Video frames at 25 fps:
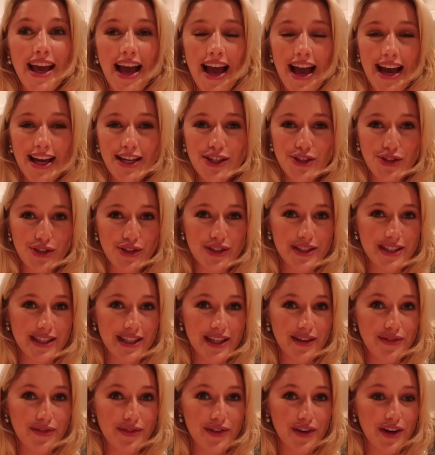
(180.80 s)
candle
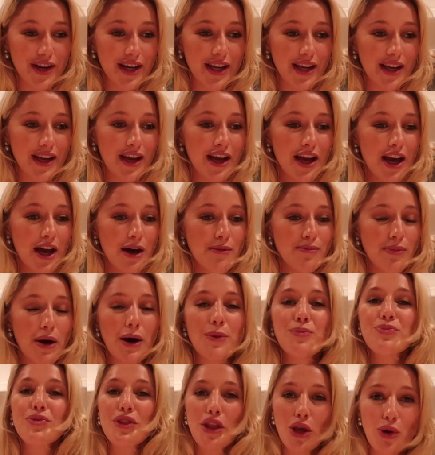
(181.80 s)
delivery,
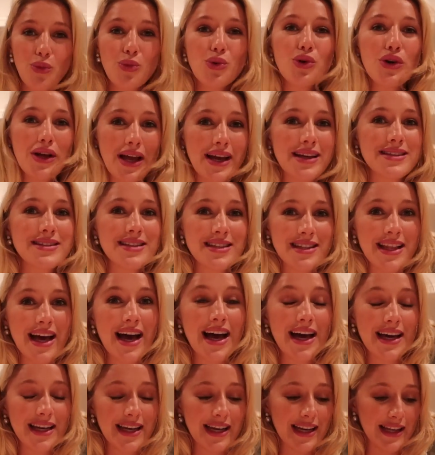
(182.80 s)
but we'll get to
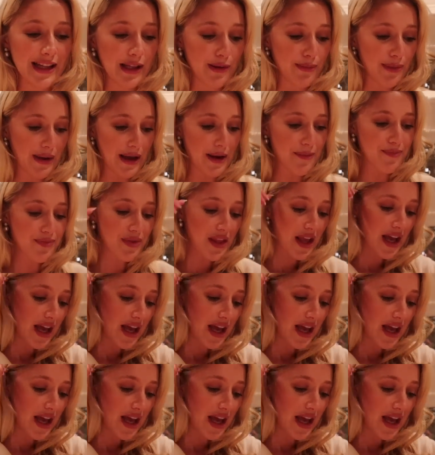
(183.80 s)
that in a little bit.